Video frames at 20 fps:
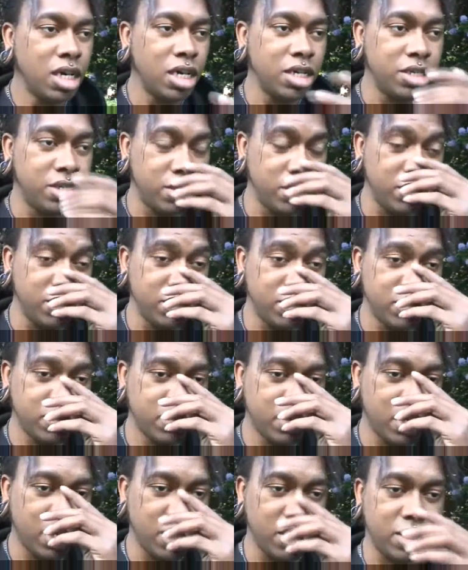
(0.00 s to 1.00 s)
to
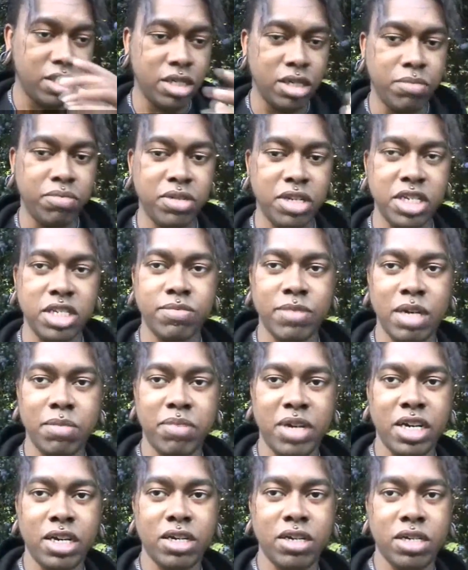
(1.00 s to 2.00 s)
place
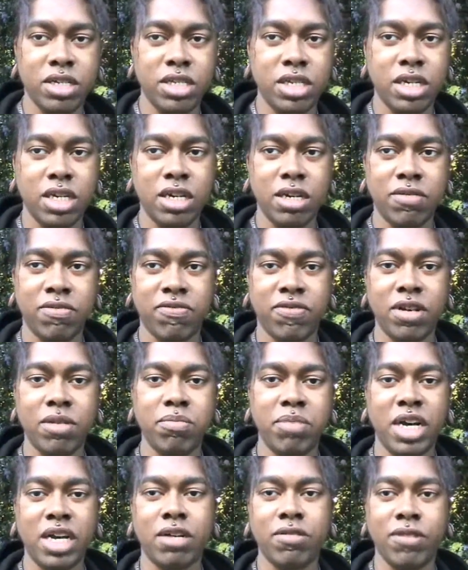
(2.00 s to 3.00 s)
my bike on the
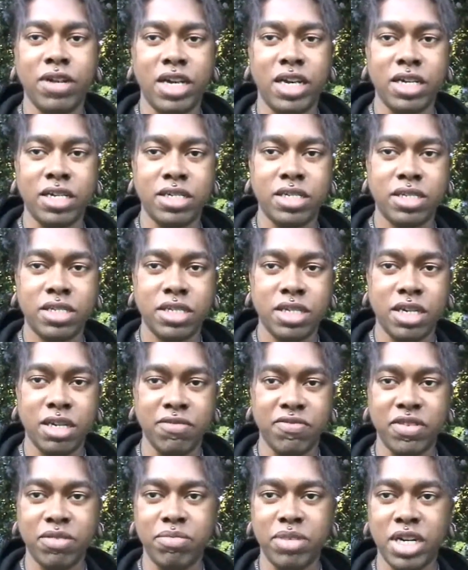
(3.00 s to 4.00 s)
front bike racks
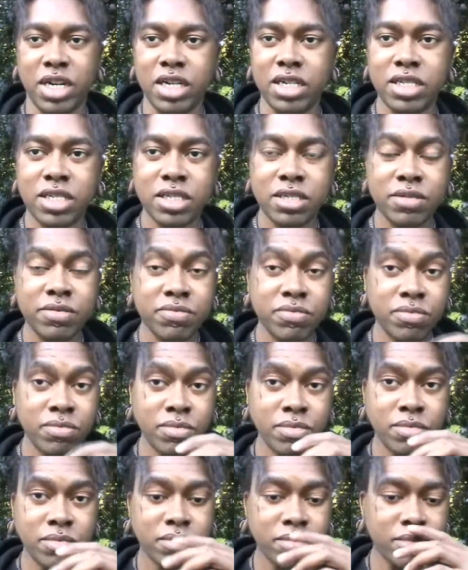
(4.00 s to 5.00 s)
of the bus.
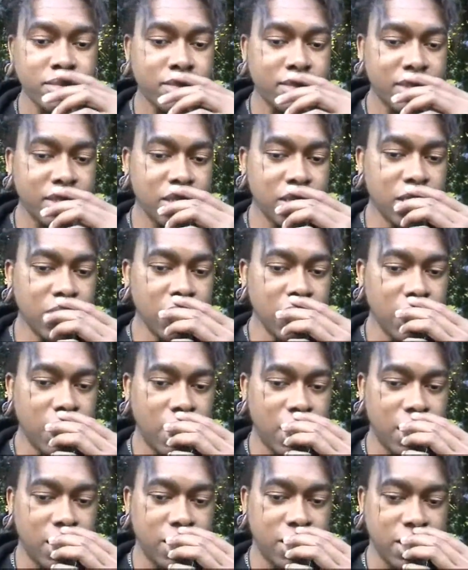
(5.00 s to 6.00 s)

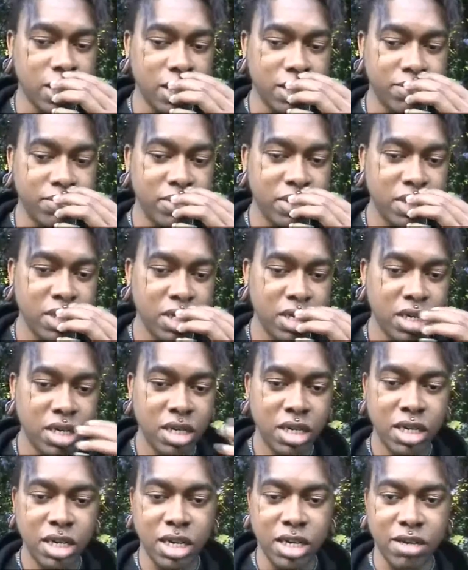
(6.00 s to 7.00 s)
And
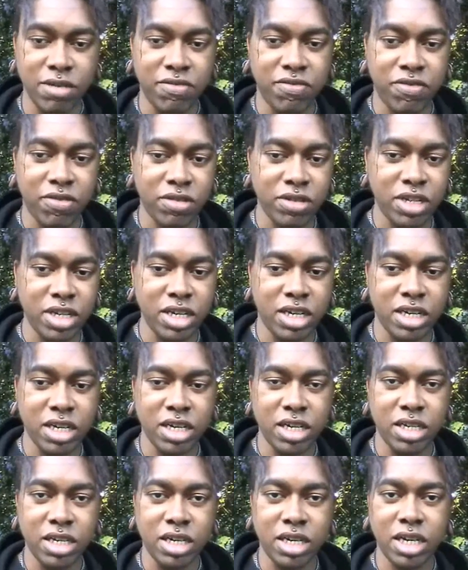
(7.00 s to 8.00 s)
for like
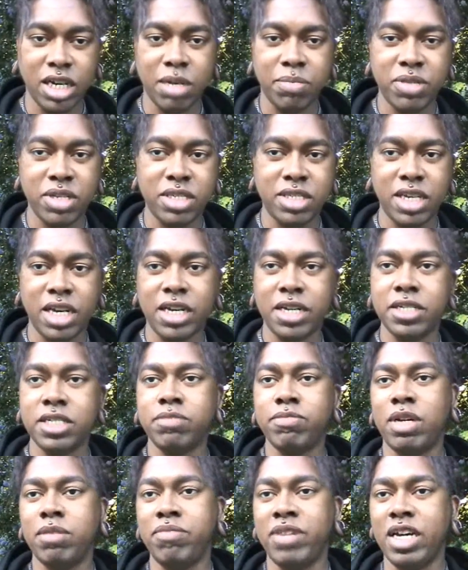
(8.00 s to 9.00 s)
the couple of
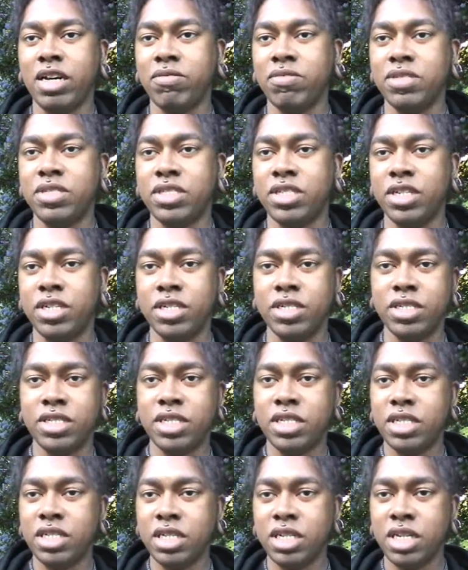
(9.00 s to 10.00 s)
seconds my back was
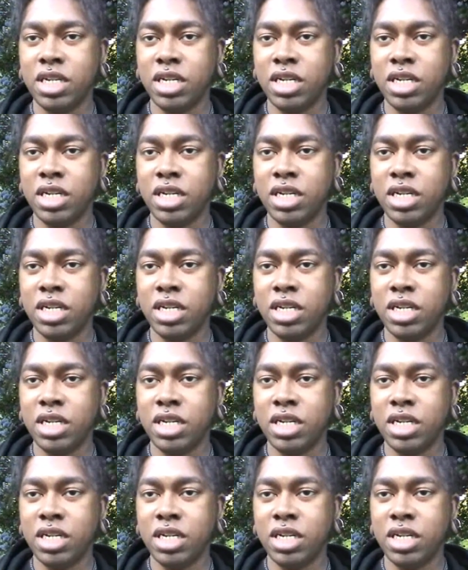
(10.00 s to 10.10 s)
turned